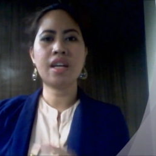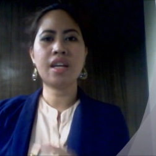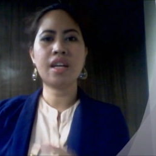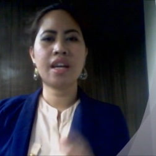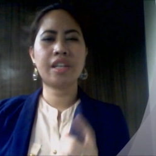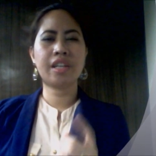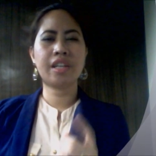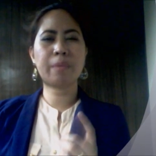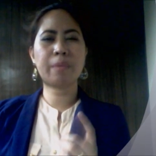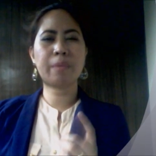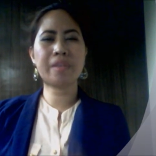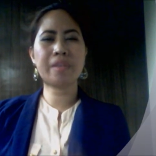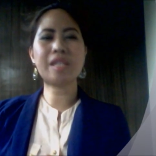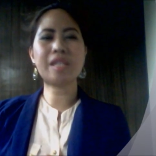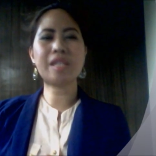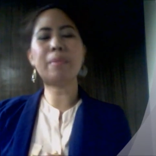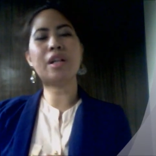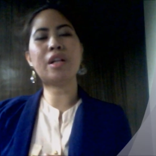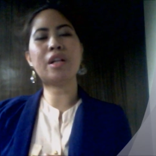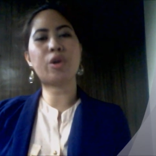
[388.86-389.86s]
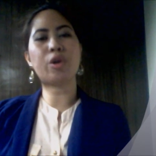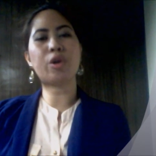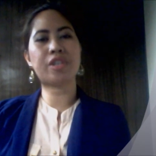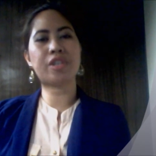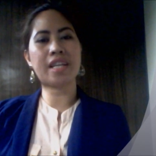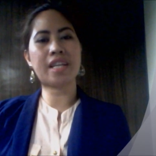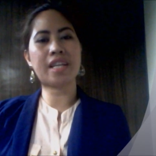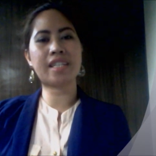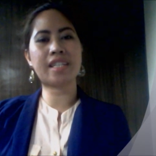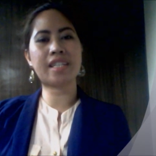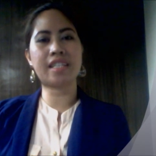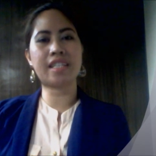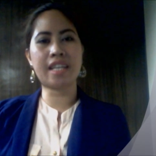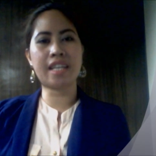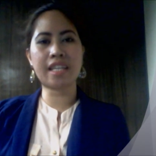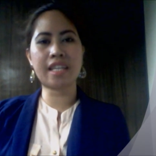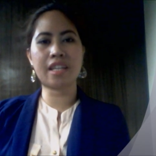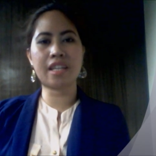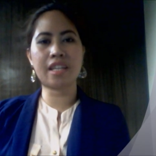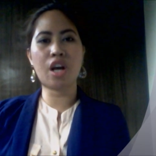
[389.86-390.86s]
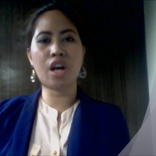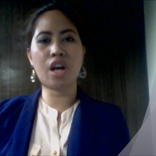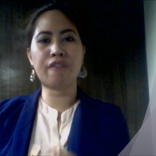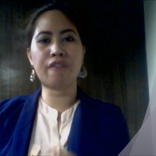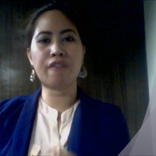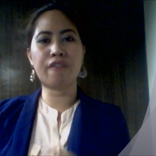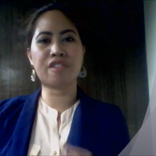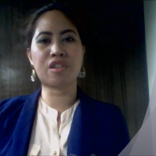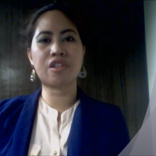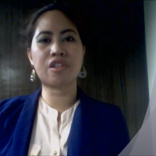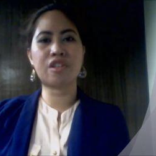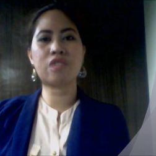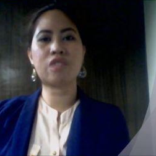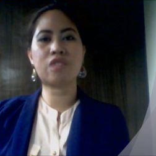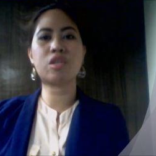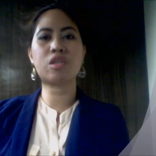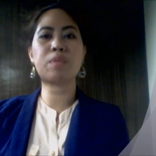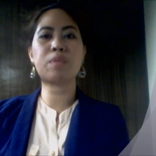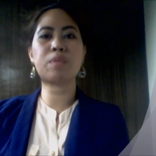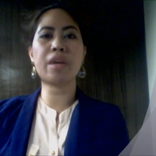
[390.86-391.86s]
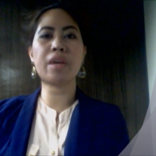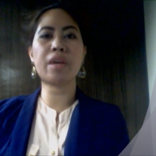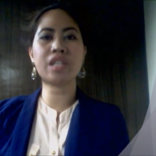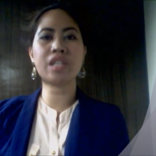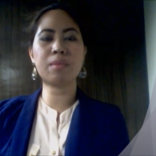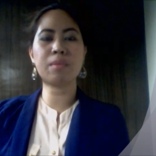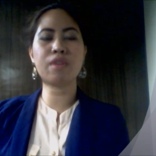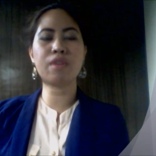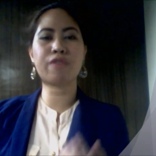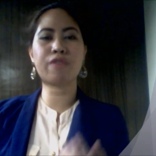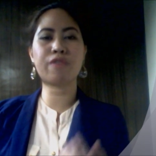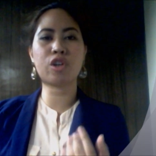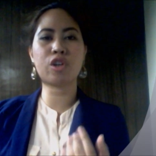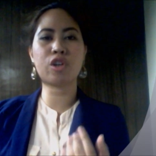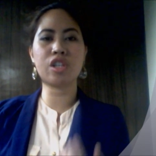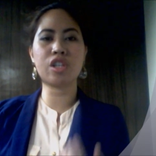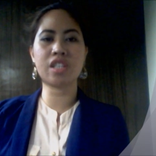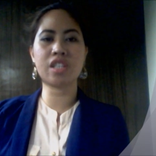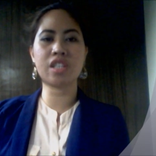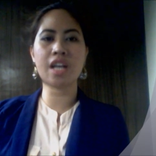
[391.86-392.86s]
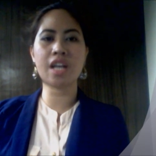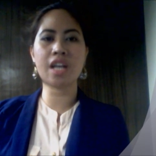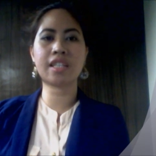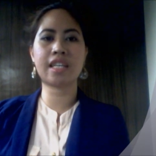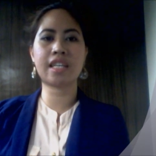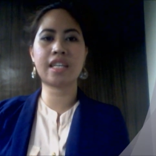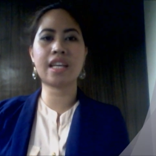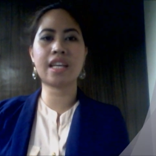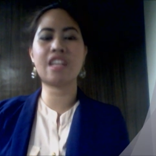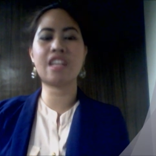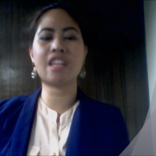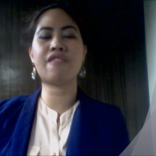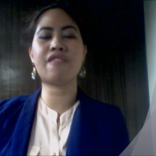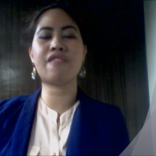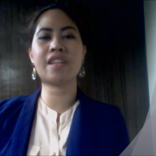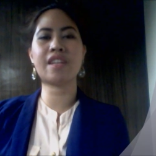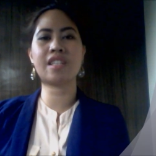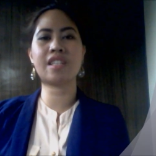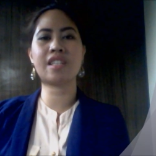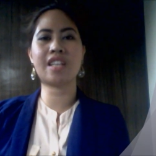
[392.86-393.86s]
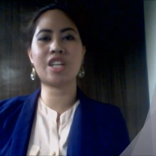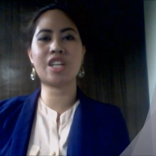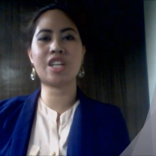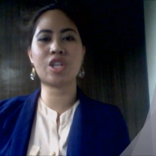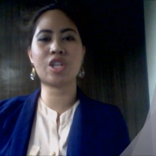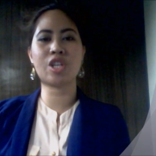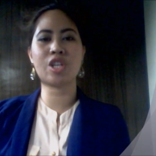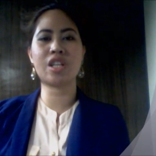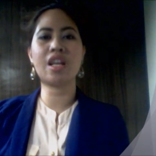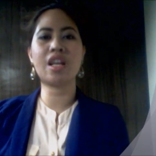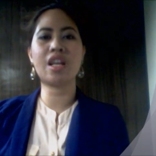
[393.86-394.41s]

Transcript: The principal or designated officer is responsible for conducting an investigation